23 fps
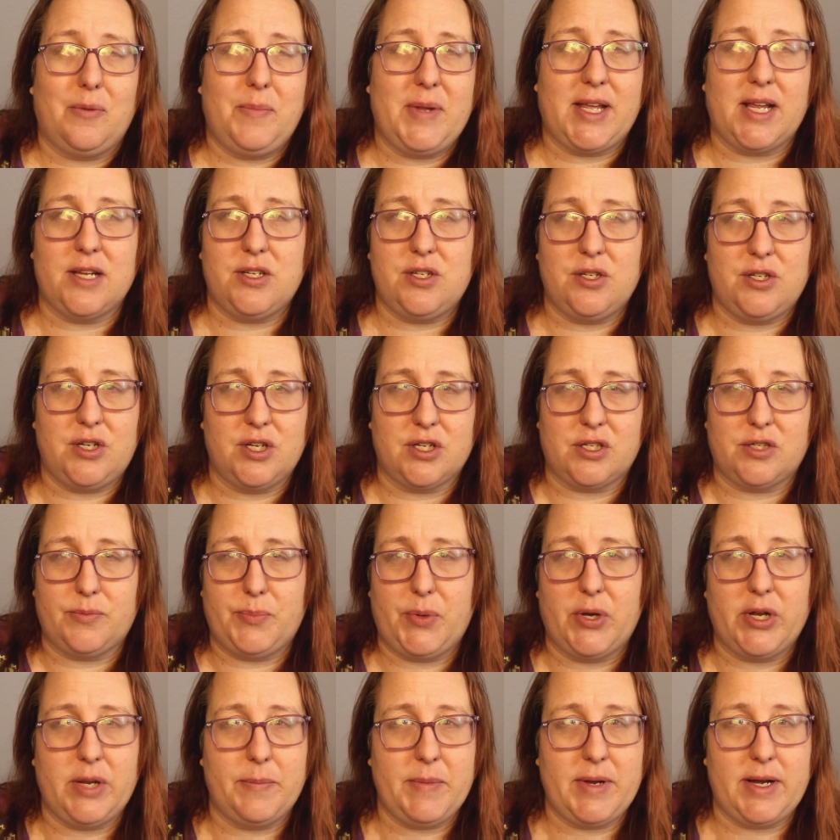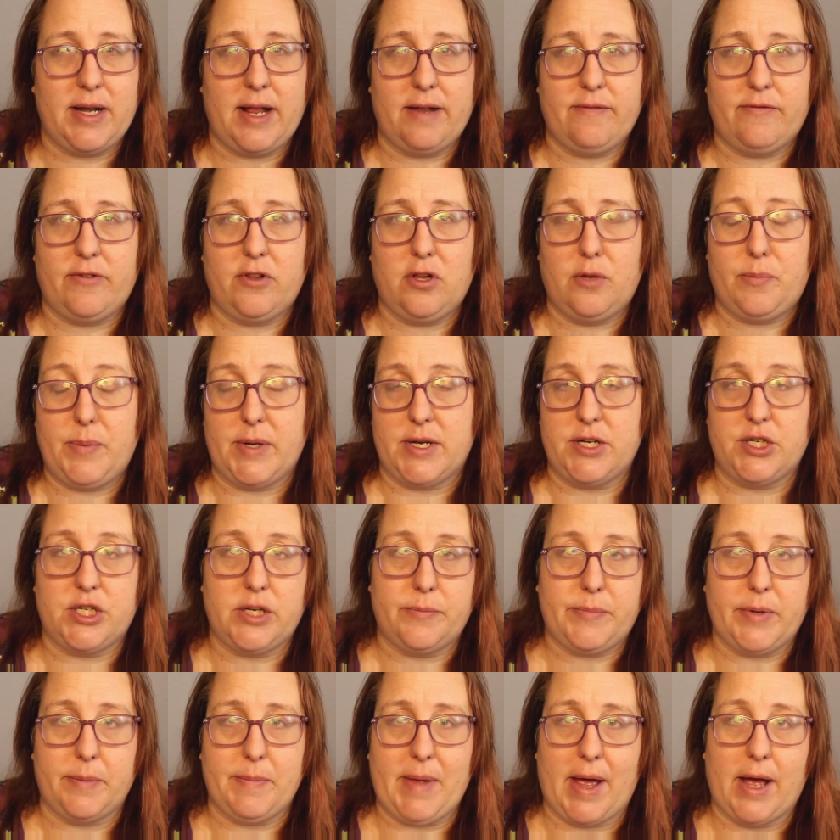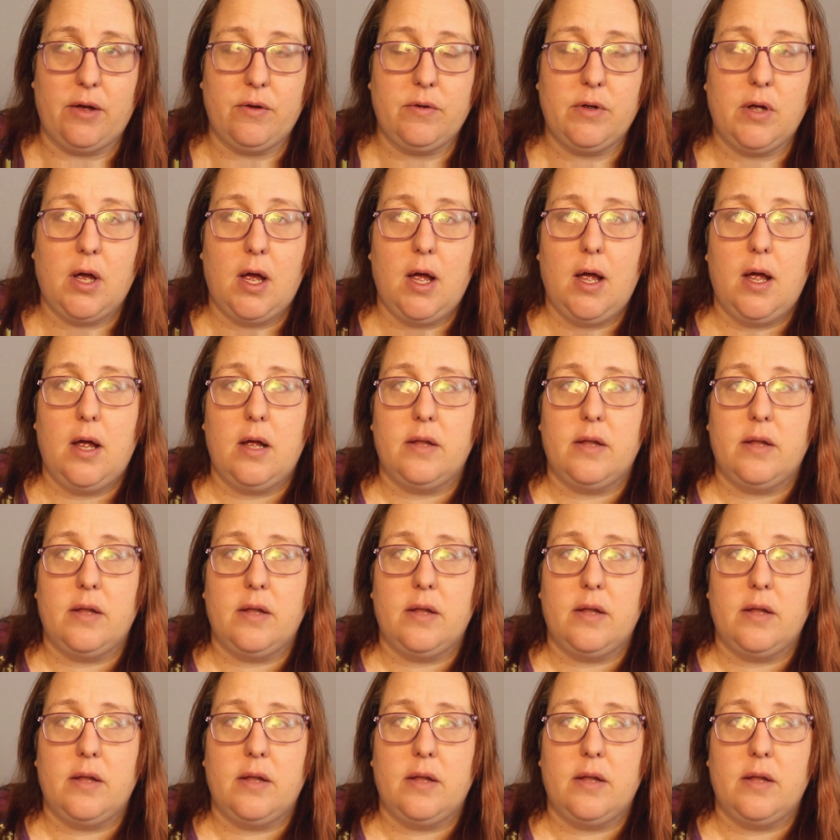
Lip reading: because you just put them in an envelope and ship them out.